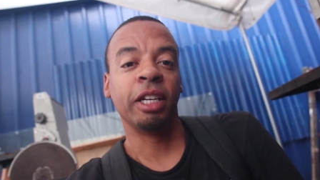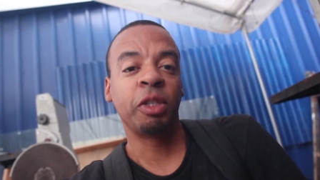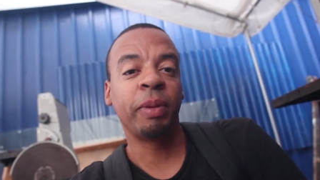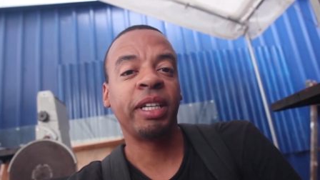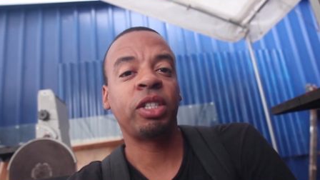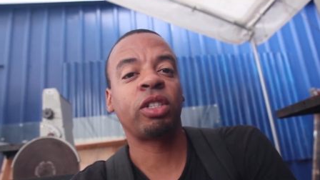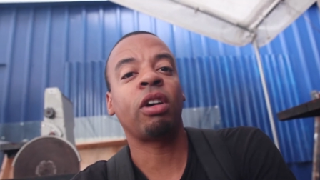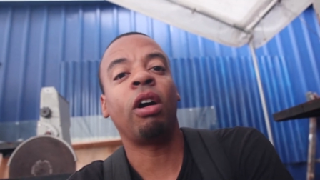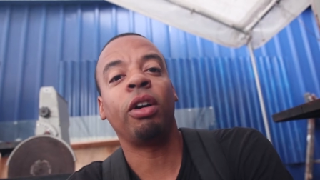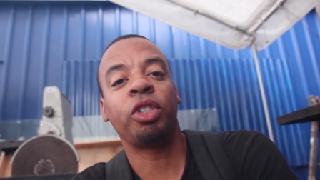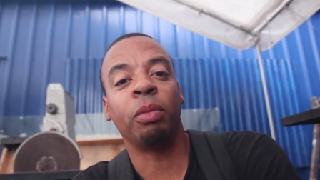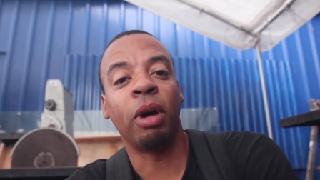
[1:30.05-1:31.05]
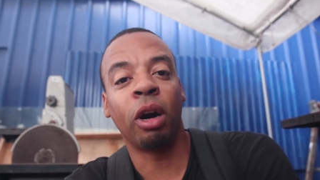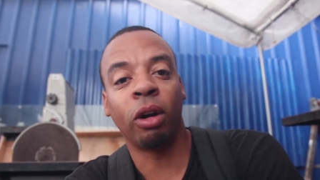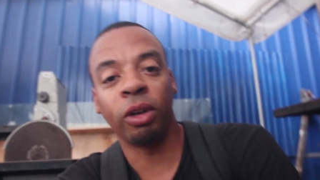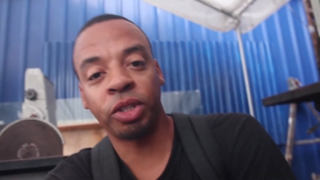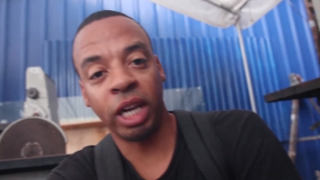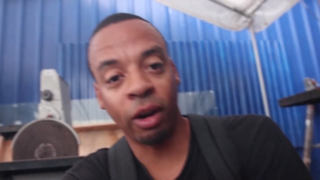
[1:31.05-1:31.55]
This place is called
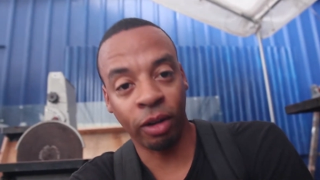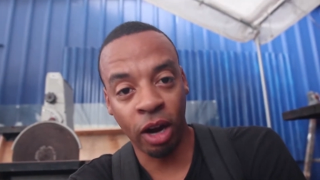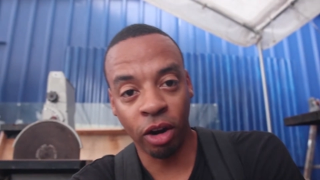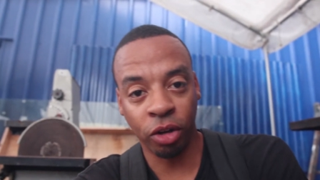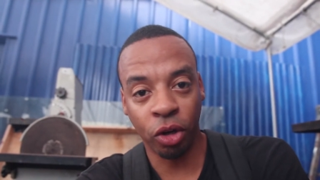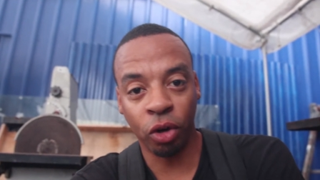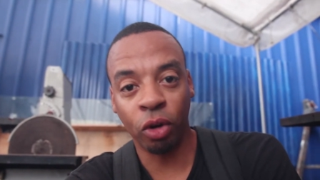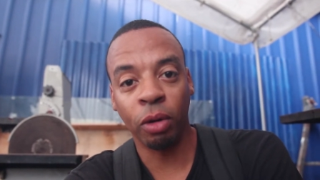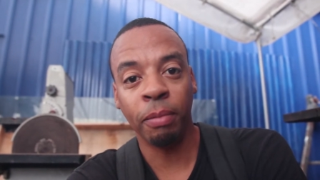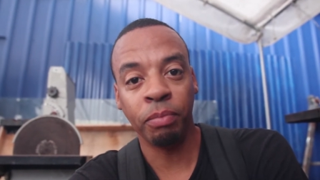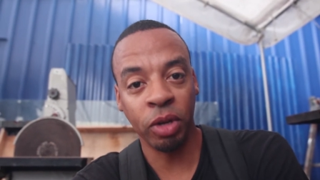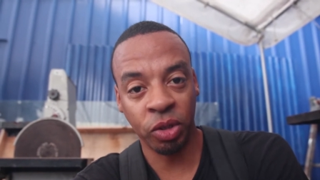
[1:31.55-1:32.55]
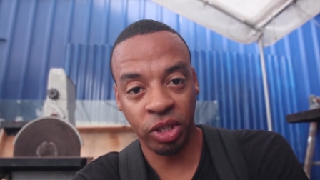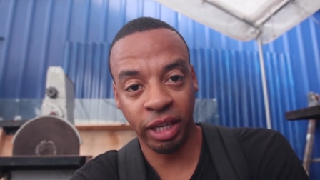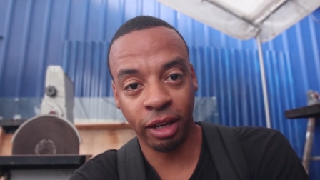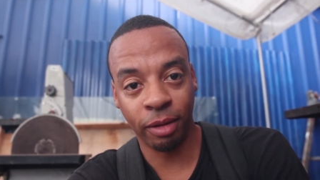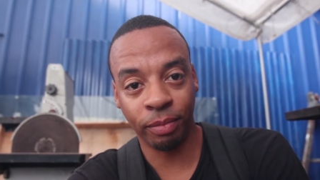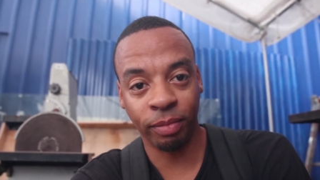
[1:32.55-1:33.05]
Tomorrow's Aeronautical
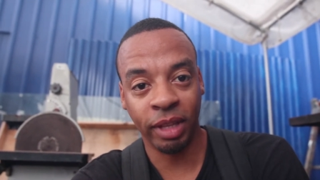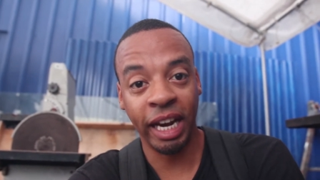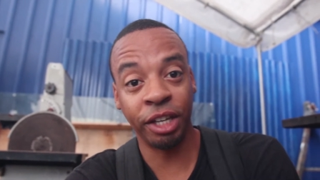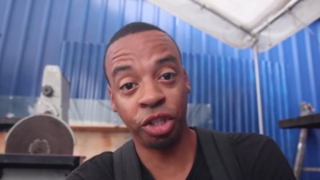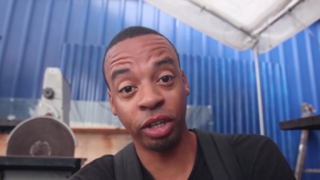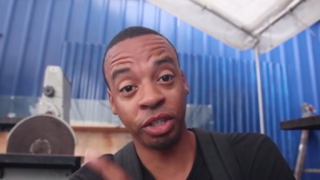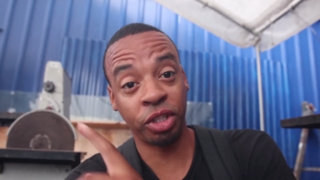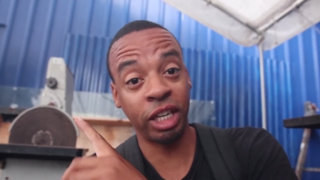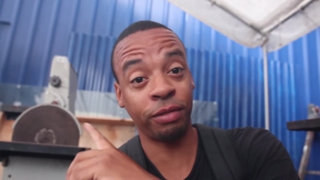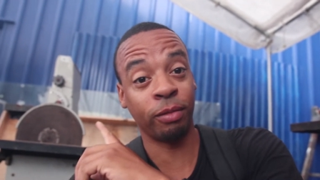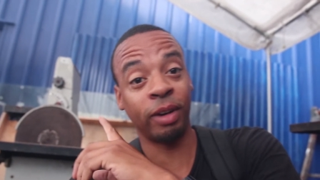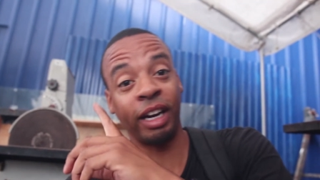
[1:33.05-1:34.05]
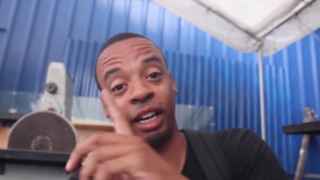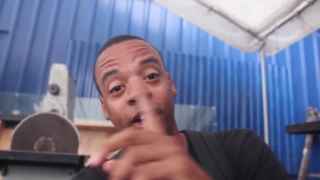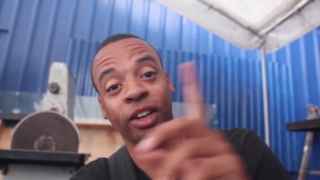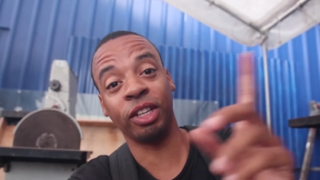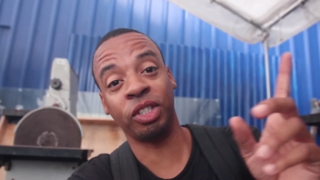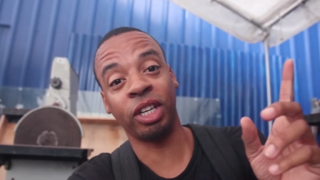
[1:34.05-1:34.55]
Museum. As you can see from right
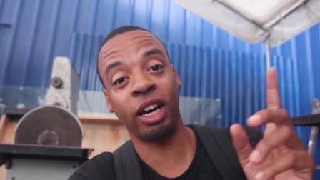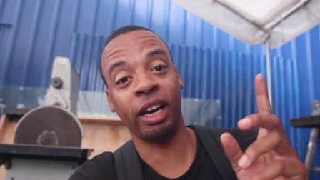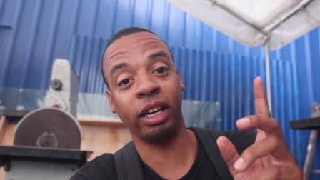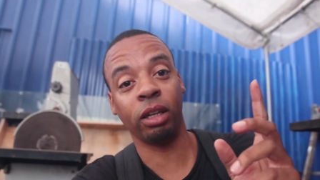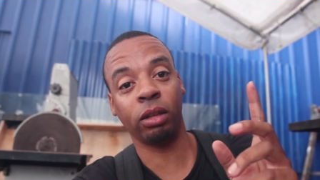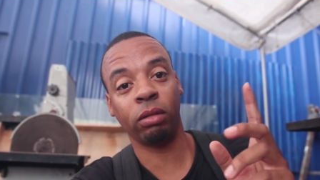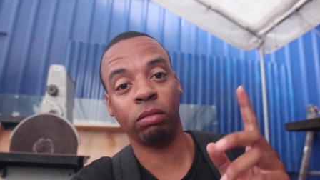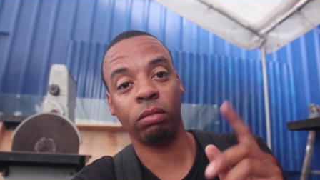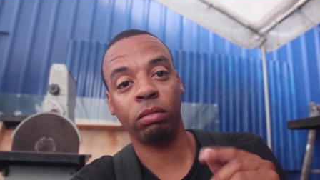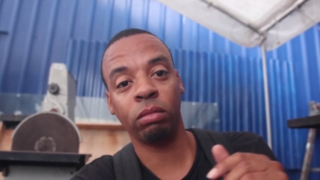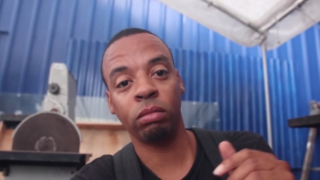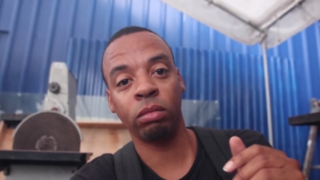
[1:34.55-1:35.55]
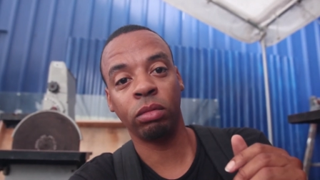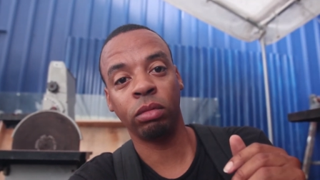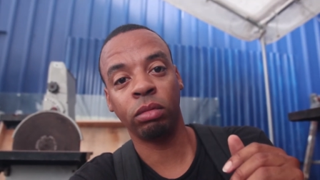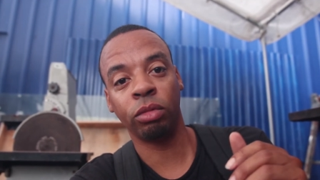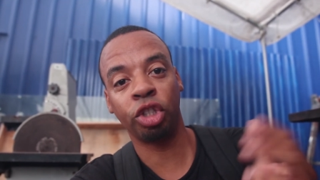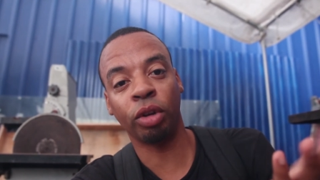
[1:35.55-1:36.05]
here, the sign,
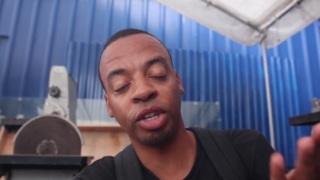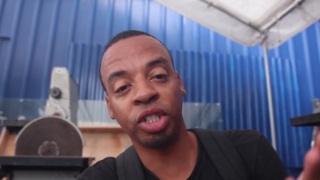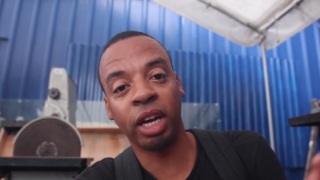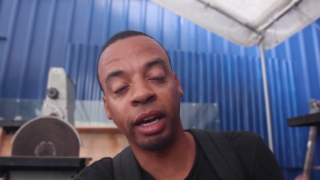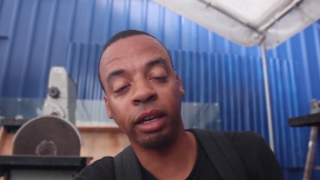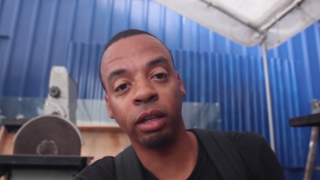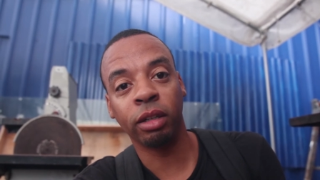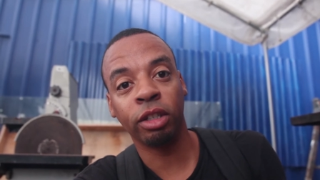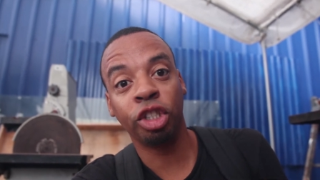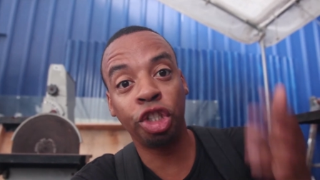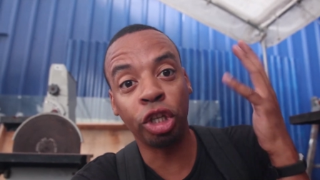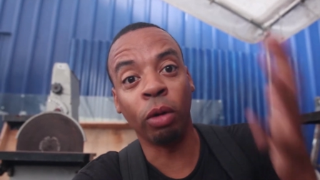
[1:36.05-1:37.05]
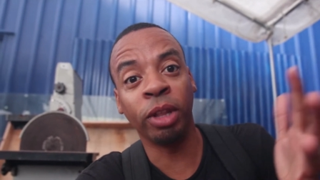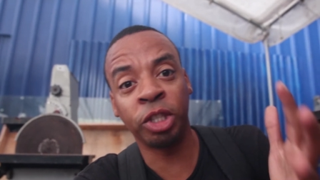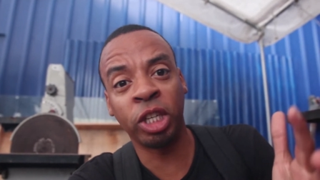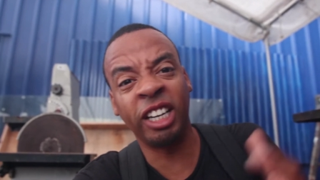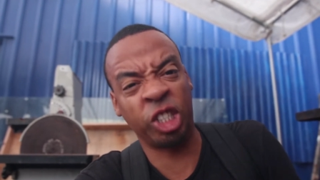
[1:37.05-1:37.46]
show the sign, show the sign,